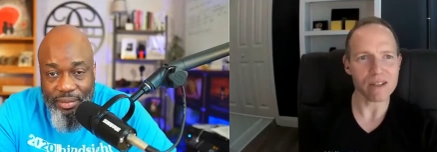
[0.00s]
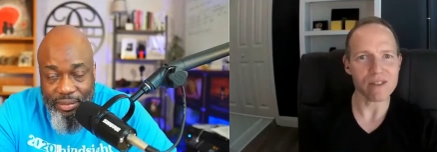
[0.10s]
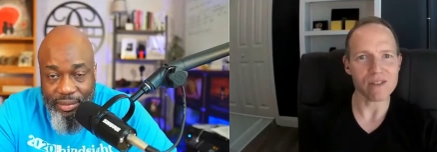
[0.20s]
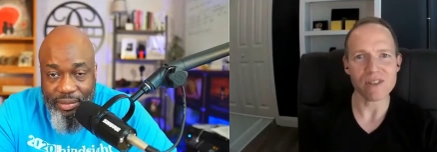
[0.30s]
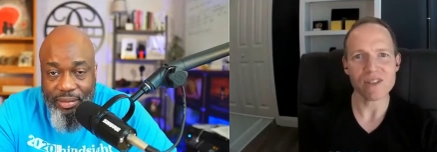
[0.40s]

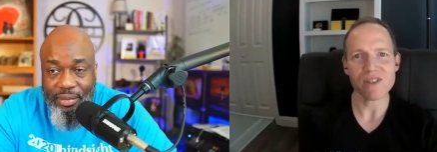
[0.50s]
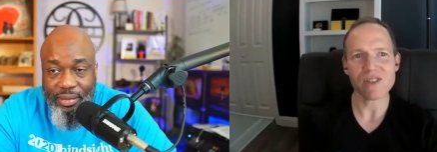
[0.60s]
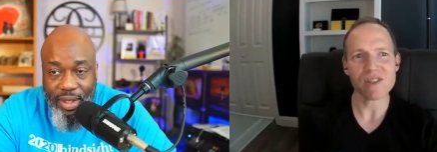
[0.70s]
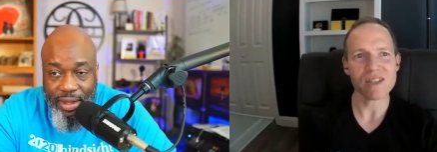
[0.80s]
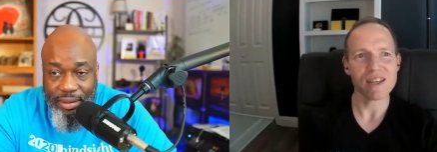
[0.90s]
Speaker 1: is. And it's
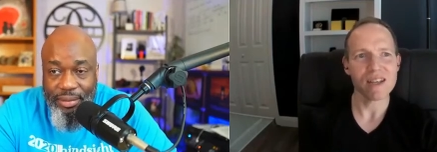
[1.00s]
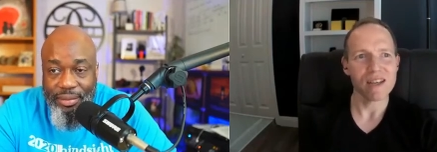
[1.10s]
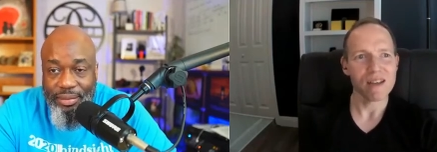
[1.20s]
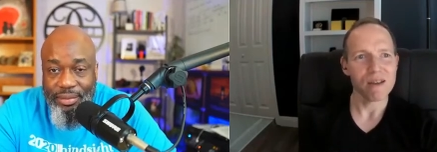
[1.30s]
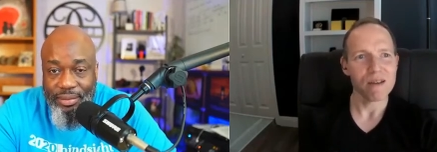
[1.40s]
just,
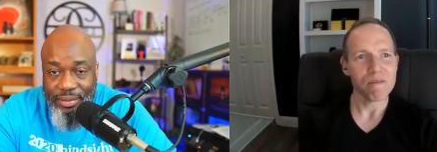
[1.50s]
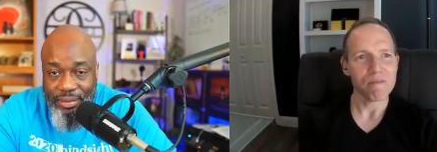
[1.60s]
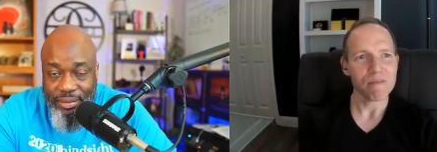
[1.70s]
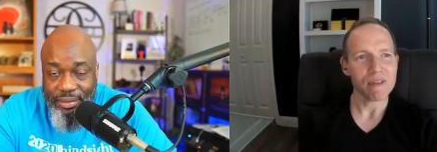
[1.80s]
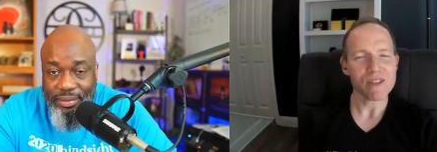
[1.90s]

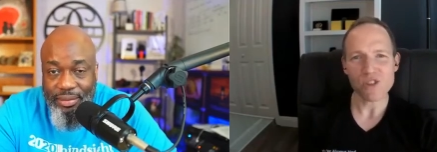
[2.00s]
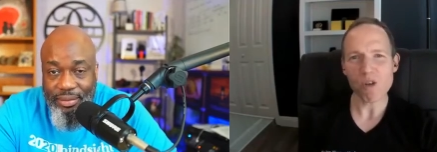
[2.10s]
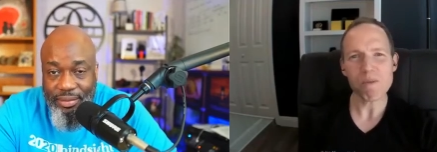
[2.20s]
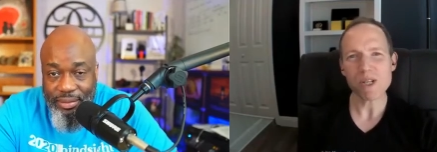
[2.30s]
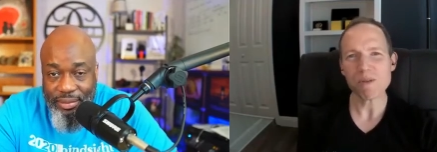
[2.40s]
it's
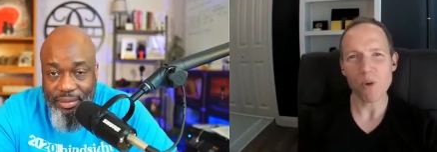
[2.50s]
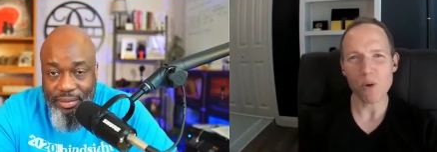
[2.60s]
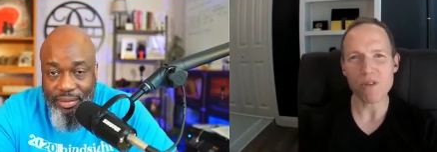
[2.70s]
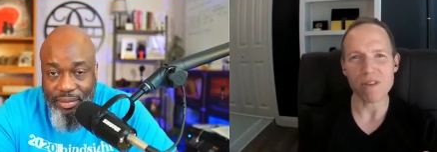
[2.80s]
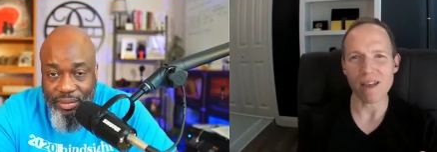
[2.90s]
so much
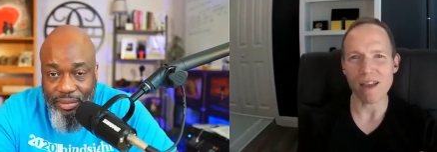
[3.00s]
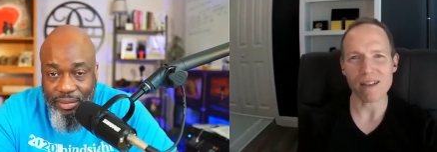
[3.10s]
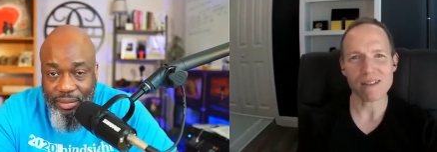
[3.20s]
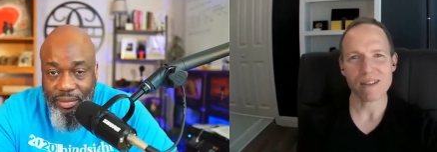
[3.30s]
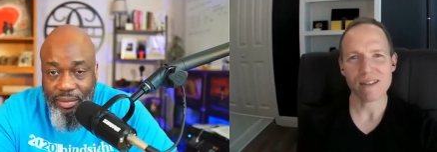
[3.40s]
more than
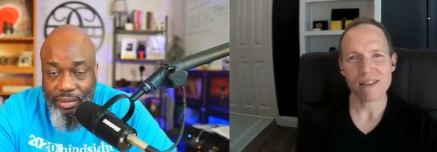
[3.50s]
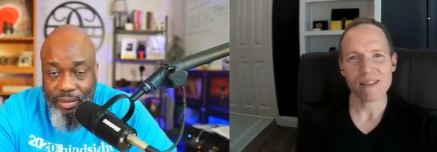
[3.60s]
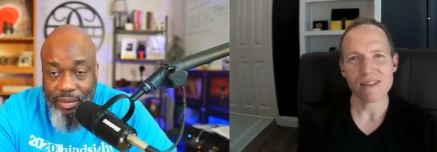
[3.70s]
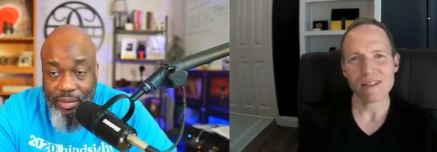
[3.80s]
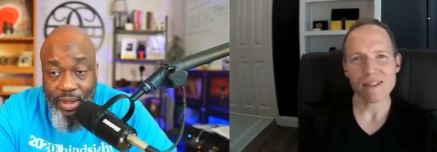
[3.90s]
that
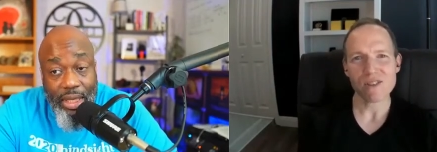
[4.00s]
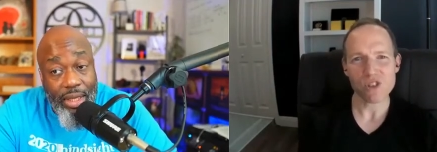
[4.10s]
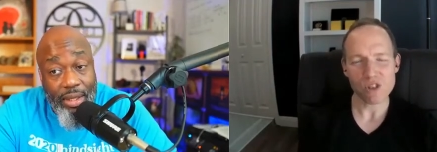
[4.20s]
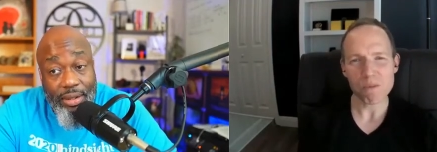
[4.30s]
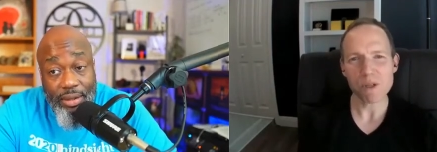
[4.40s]

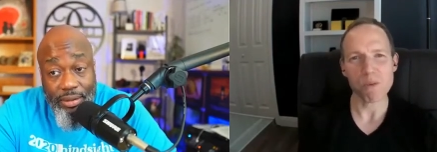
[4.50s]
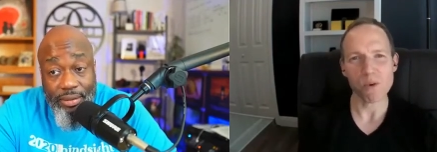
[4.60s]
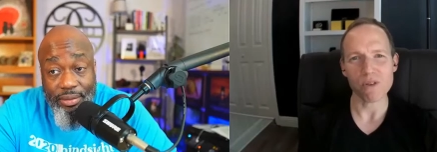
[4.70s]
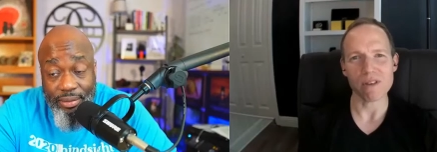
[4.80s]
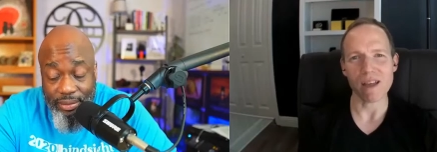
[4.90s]
it's so much
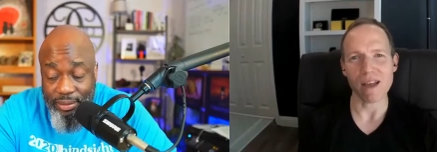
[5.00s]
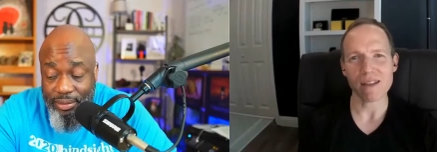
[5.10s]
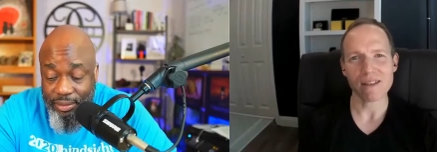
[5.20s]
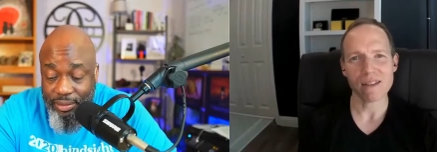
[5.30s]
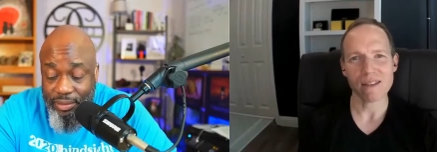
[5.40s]
more than
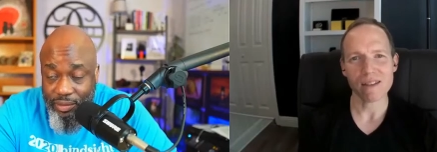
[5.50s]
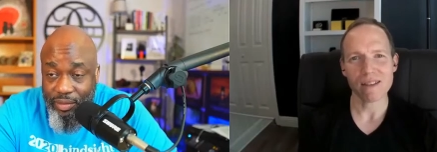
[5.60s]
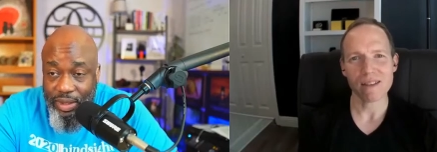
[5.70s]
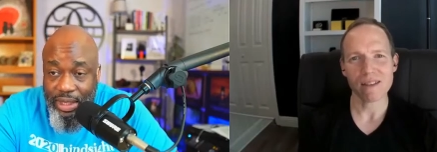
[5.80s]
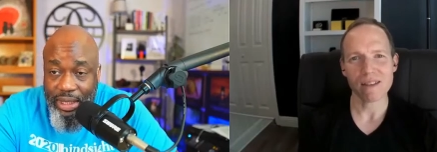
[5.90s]
that.
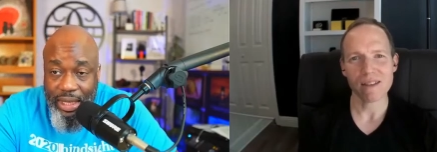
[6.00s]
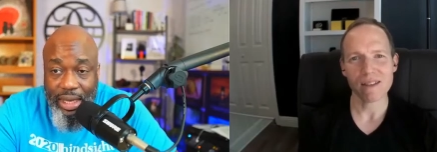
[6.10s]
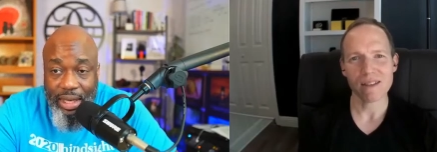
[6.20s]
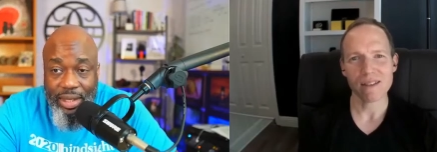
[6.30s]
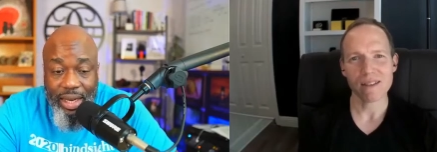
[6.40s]
Speaker 2: It
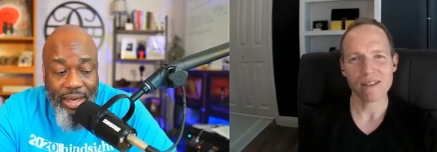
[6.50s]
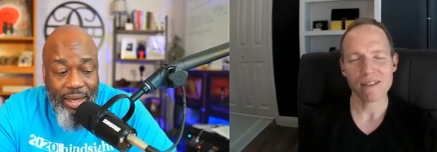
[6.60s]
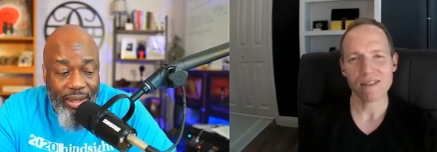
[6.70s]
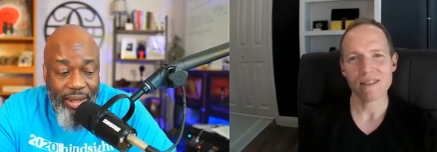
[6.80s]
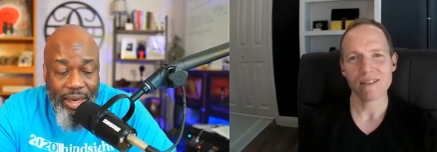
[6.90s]
is, and
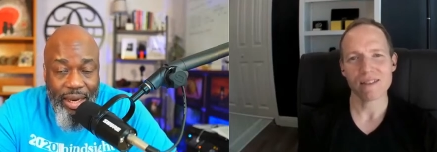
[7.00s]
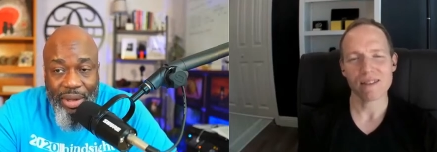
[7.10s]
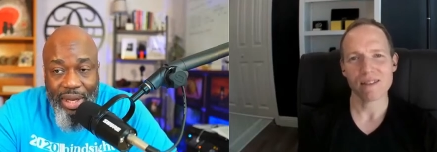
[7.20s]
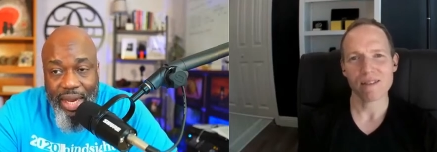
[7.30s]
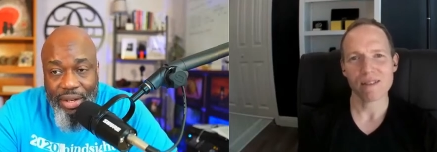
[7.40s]
and I'm
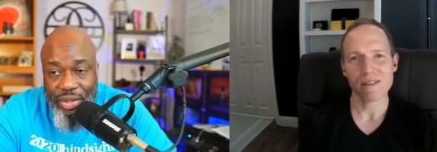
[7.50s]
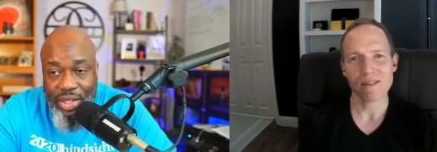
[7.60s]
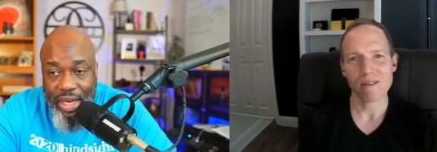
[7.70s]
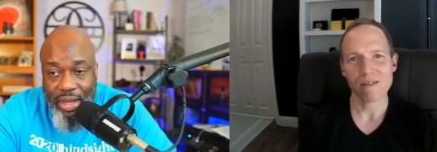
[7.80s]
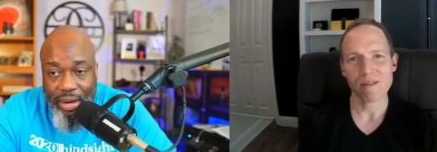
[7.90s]
glad you
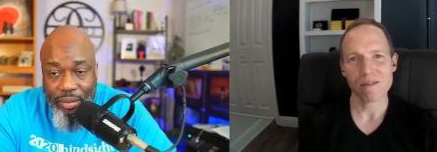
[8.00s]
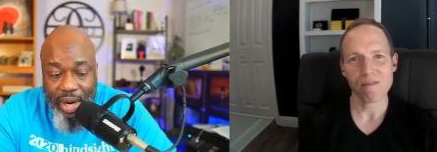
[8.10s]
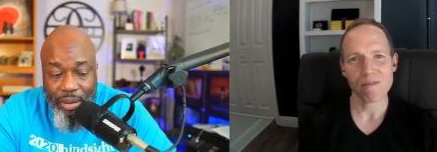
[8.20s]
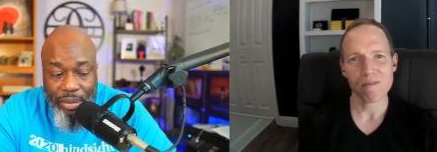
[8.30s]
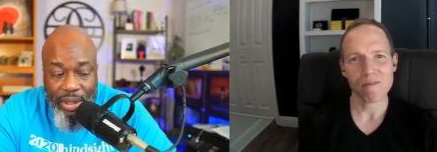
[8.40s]
said that,
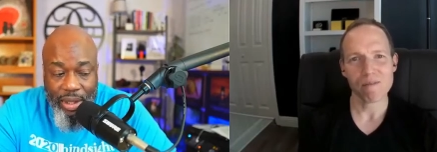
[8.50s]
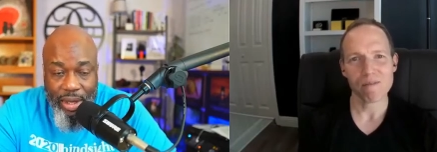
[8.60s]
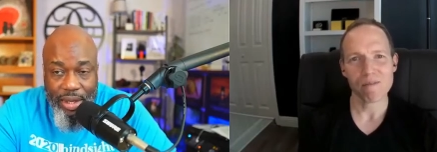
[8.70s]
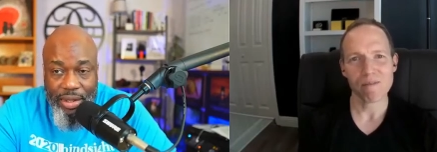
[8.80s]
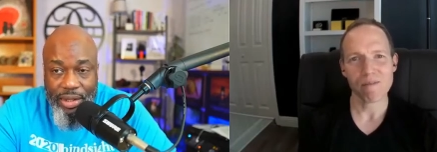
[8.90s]
right?
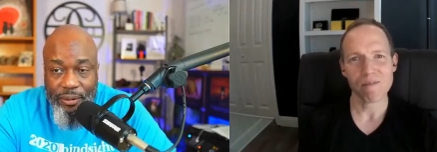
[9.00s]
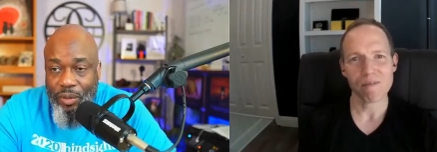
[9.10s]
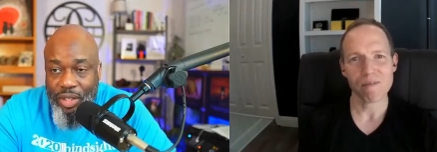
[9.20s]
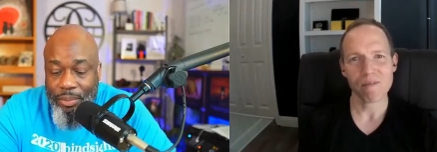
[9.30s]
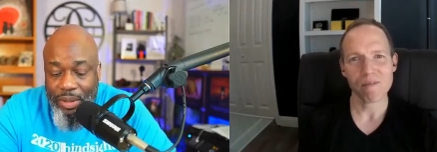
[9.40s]
Because
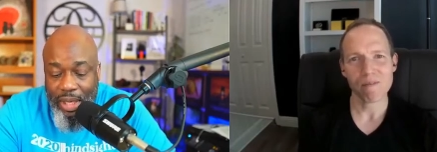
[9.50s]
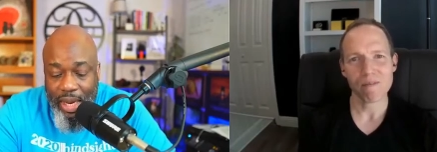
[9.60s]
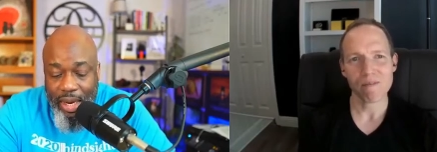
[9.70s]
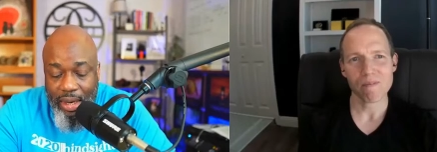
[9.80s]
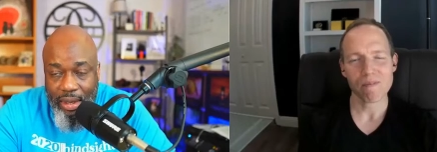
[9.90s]
something
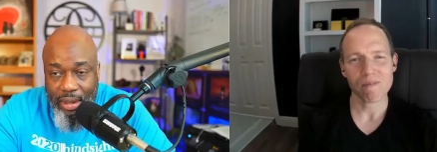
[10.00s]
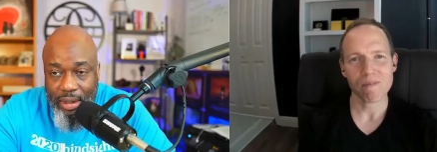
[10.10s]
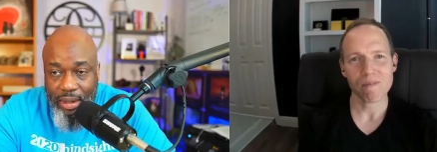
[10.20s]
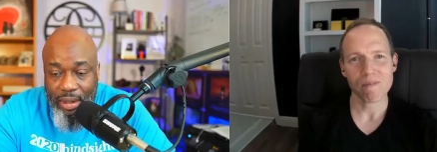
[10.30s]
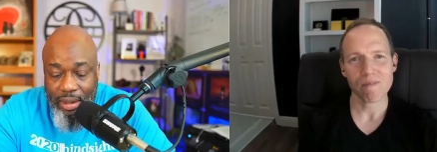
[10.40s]
that
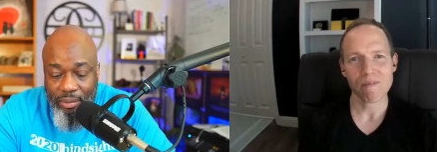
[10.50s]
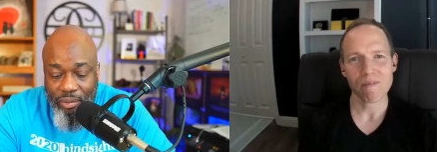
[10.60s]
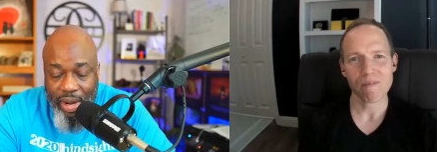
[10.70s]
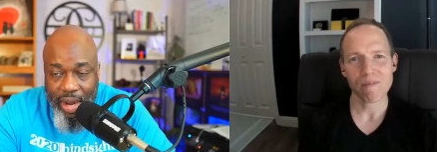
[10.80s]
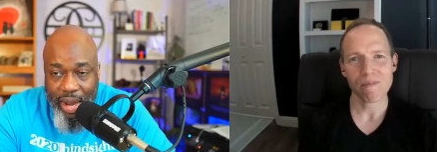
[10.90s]

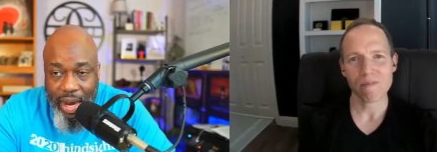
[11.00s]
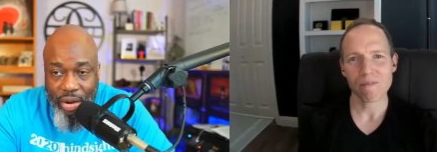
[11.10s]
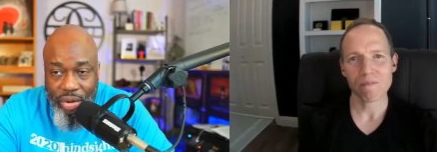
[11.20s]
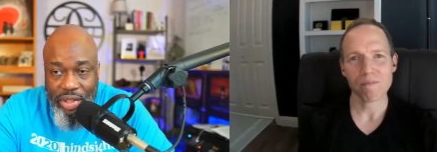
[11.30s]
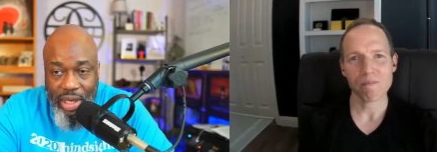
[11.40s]
I
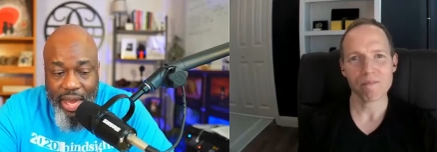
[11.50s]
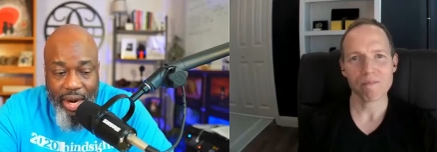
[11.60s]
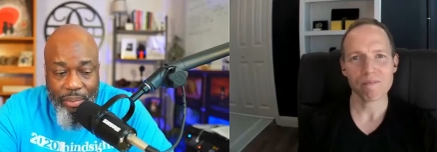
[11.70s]
noticed a lot of